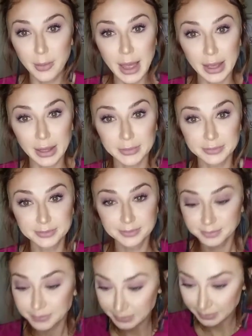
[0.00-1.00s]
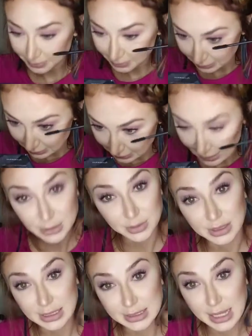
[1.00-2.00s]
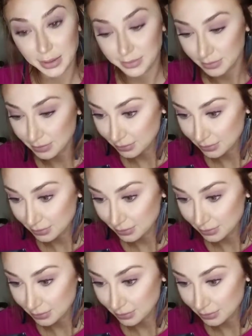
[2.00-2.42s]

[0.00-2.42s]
back. That's what they say.